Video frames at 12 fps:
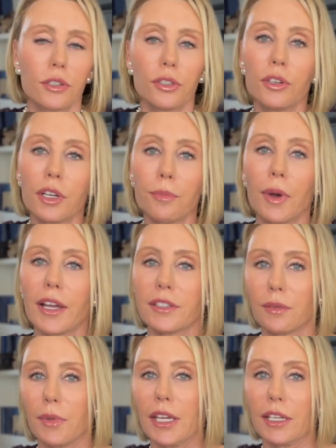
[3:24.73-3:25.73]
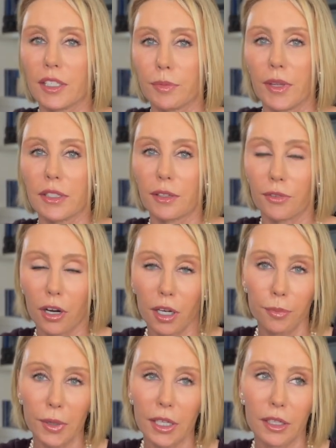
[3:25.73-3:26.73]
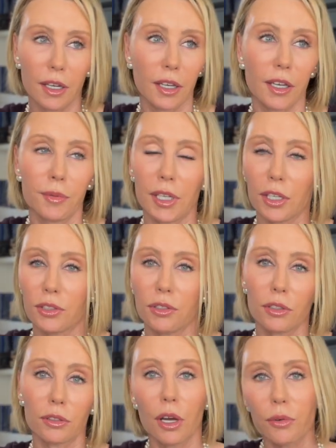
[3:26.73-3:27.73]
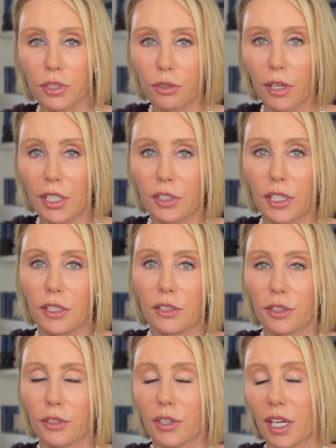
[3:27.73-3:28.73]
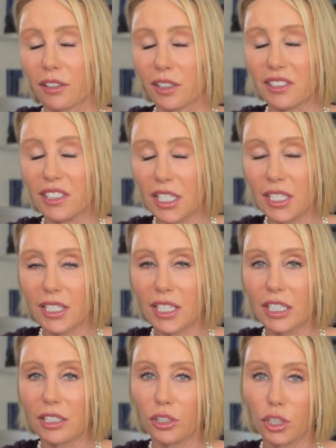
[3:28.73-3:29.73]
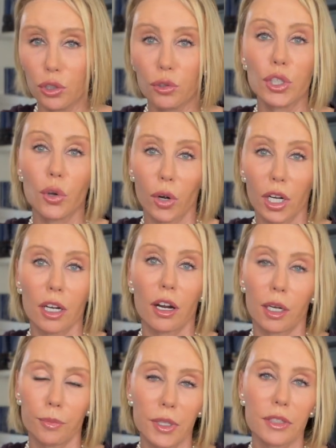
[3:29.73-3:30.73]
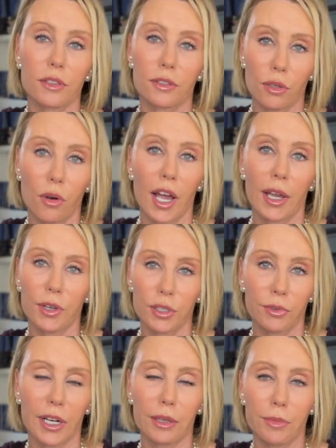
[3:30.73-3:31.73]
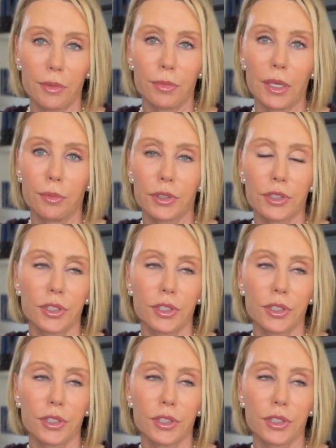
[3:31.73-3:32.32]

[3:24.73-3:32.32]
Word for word: so you can buy some inexpensive carpet i mean do the lowest grade you can do that looks decent new york carpets is who i always recommend people